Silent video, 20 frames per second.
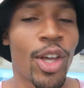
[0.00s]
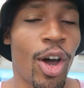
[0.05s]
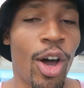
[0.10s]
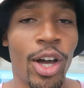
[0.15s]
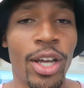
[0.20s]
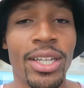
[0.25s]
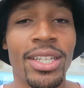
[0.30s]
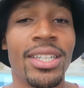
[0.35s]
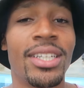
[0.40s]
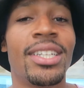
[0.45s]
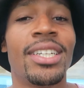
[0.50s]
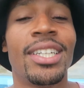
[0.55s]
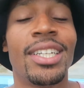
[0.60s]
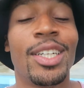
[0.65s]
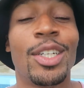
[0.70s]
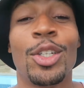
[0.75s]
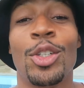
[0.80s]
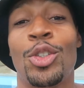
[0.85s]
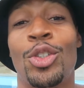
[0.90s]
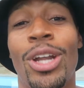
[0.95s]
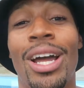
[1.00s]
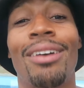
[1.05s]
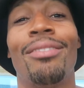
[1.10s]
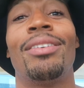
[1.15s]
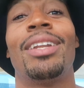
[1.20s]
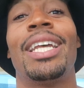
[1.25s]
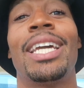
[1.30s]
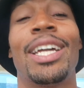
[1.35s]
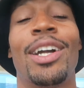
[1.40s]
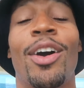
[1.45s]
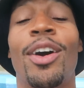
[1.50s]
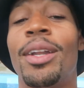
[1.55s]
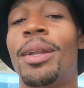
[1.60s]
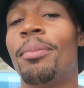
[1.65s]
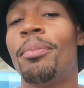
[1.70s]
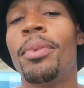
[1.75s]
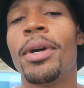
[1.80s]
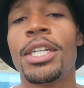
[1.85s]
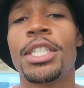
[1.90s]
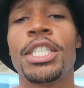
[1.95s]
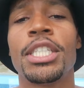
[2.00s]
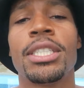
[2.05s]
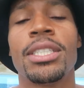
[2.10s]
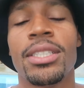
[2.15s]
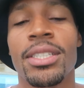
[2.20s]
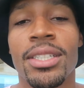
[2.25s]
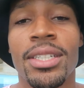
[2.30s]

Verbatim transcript: on traveling on a budget